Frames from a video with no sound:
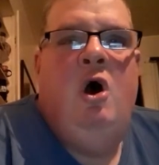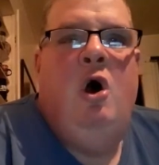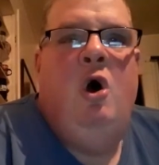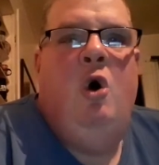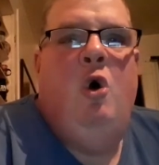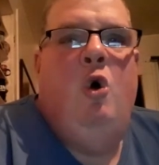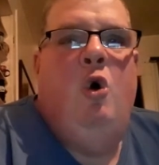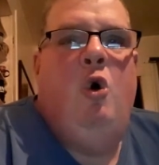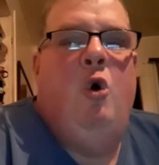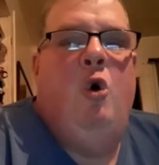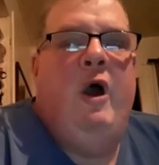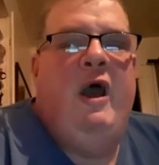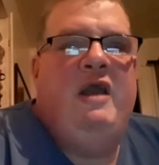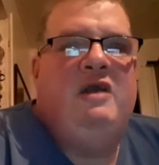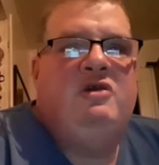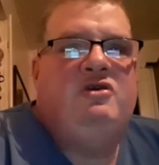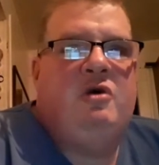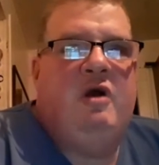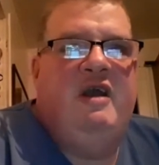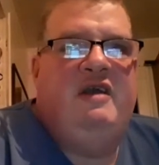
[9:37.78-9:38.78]
Oh, hey
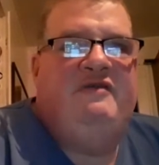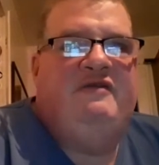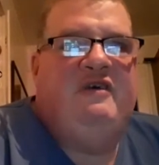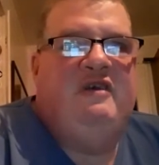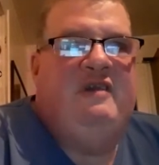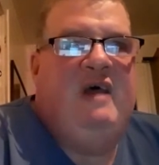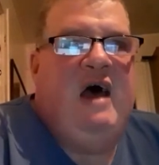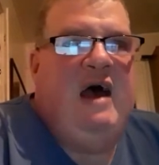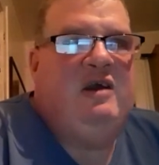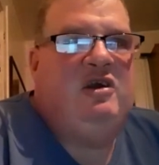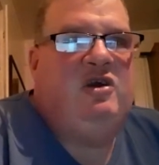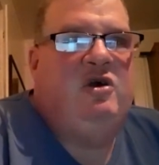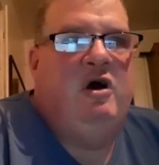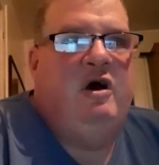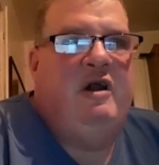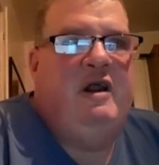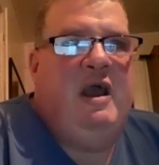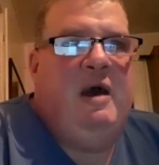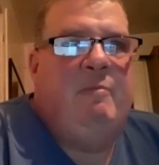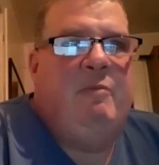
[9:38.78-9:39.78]
Tracy, not
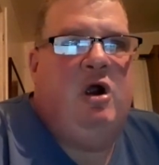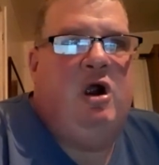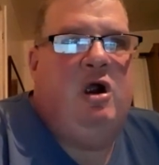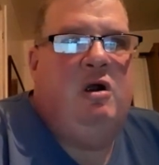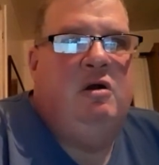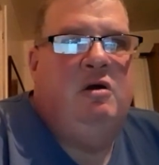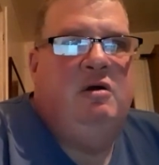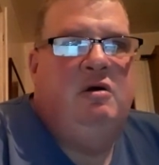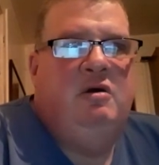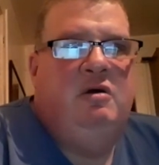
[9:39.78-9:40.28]
good, Amber.